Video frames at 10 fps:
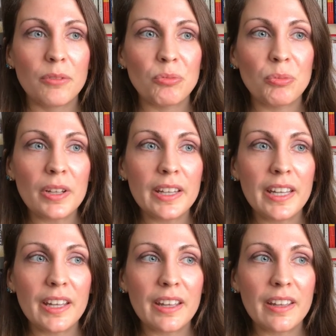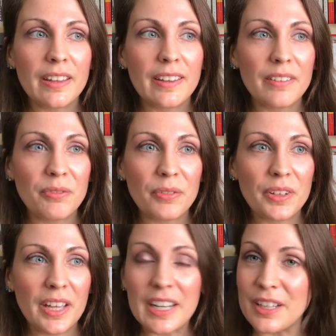really
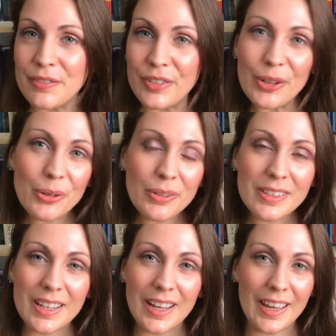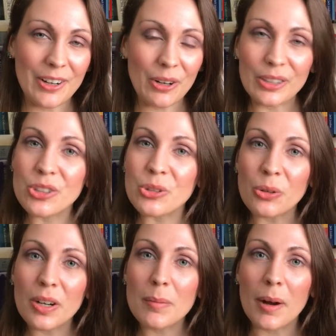kind of confused and are
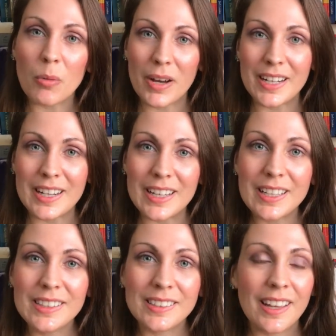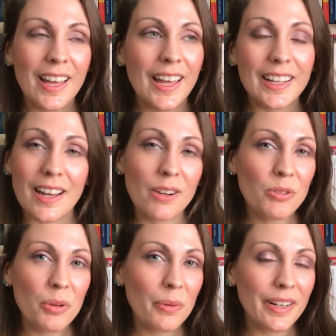unsure about what it is, and I
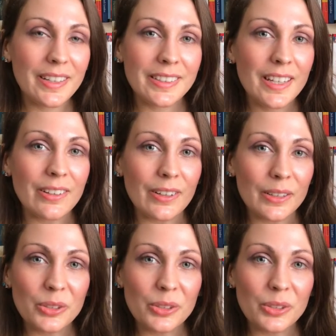don't know what it is either.